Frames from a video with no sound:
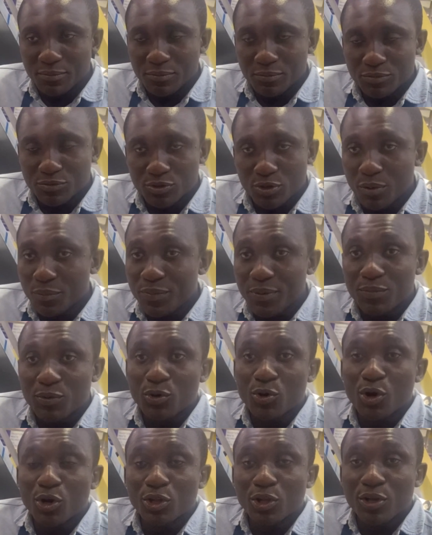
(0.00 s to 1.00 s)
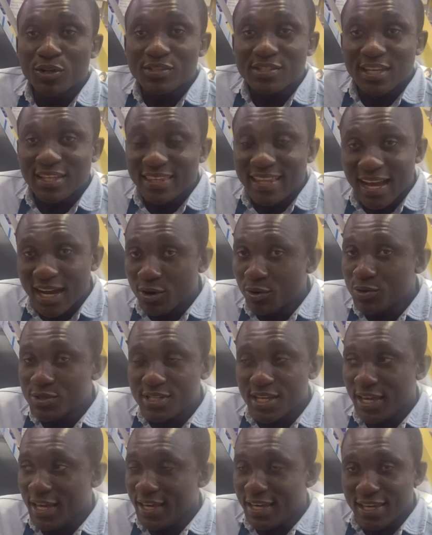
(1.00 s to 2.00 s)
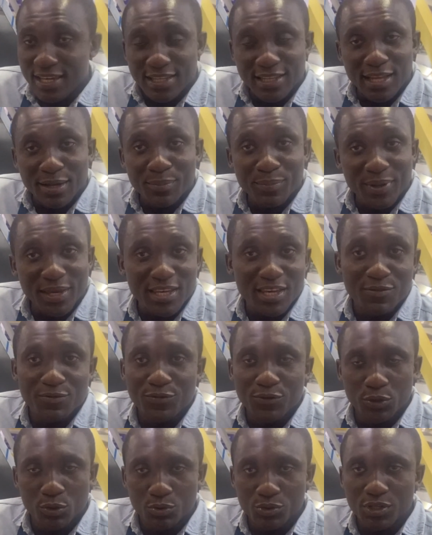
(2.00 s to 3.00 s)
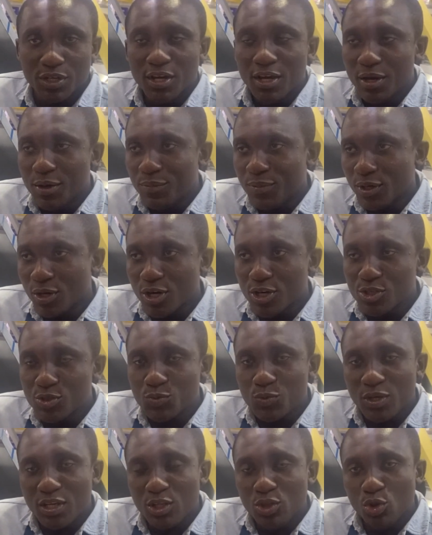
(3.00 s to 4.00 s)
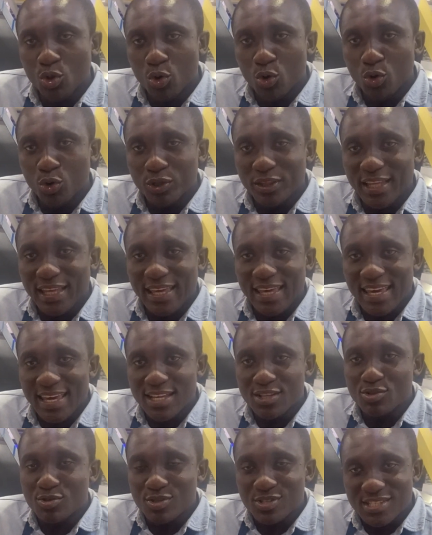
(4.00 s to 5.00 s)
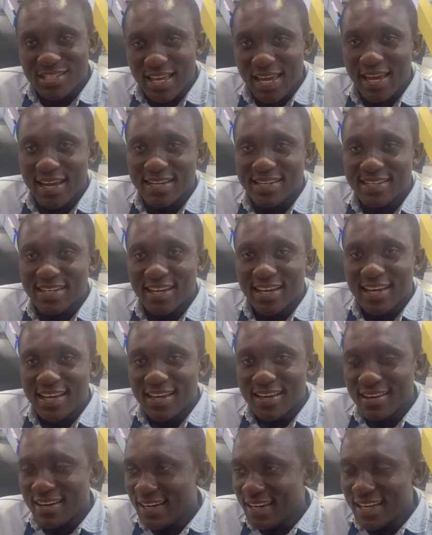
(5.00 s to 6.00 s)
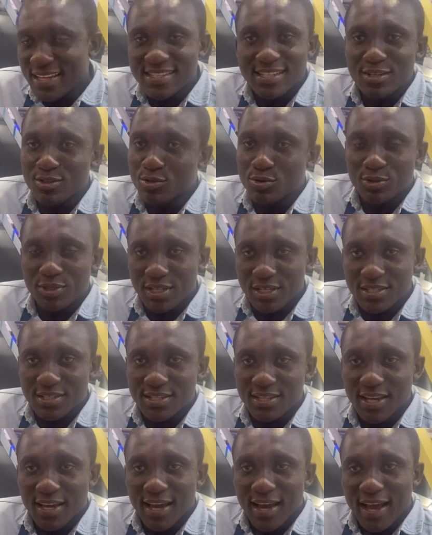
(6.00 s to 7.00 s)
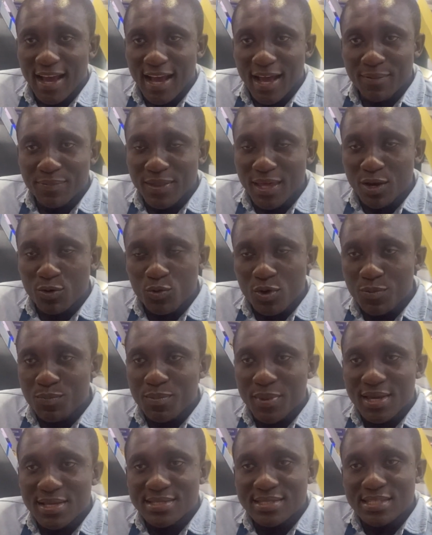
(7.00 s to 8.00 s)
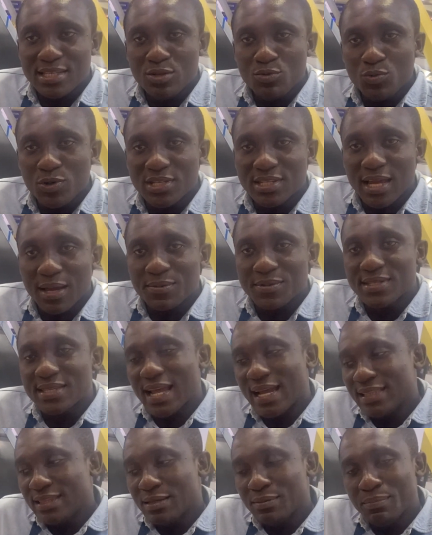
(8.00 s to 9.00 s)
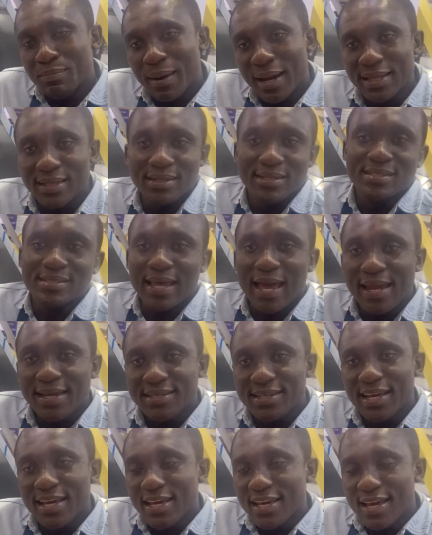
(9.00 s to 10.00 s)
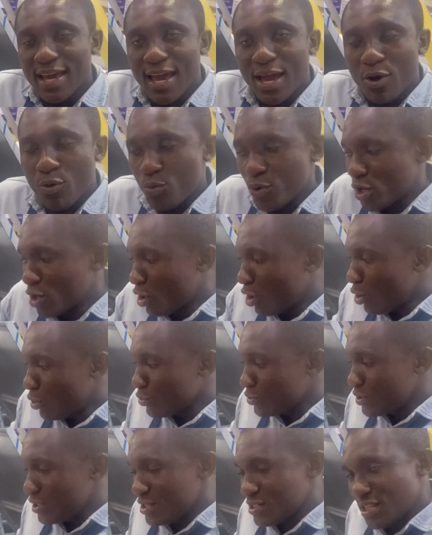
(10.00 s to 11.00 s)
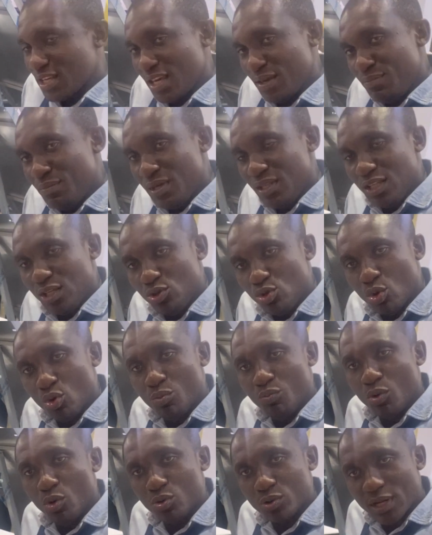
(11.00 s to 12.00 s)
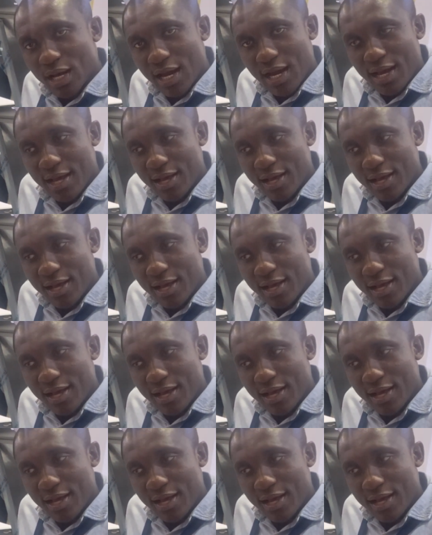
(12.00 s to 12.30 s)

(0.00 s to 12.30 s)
some people call us the Dangote in the baking food because we know the A to Z relating to this. And the equipment in which I'm standing by the side, we call this a mini dough molder.